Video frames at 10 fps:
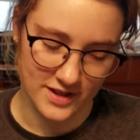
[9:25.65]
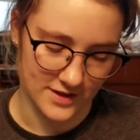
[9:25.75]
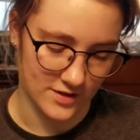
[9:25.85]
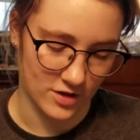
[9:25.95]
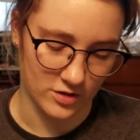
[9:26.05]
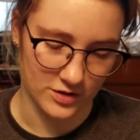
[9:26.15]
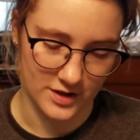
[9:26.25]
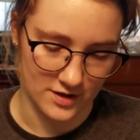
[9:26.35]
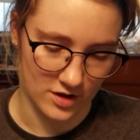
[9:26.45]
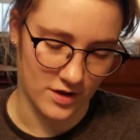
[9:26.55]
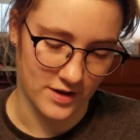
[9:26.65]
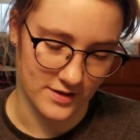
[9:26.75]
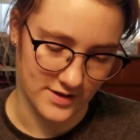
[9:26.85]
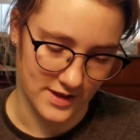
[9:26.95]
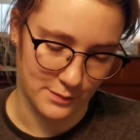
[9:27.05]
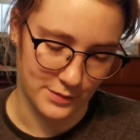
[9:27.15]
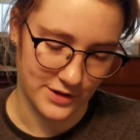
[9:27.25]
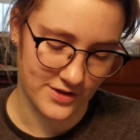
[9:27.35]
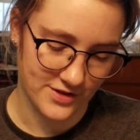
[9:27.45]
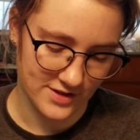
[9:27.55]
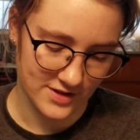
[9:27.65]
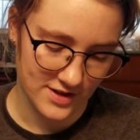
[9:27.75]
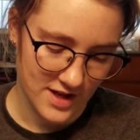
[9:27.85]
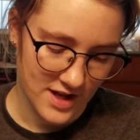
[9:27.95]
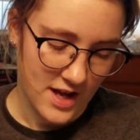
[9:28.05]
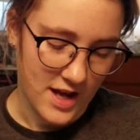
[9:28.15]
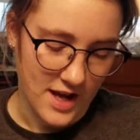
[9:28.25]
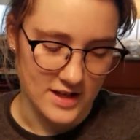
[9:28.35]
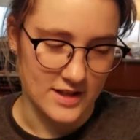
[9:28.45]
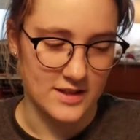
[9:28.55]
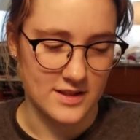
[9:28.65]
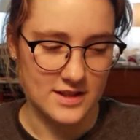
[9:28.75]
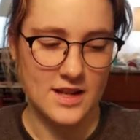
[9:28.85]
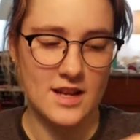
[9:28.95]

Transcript: and it's called Garden Samplers. And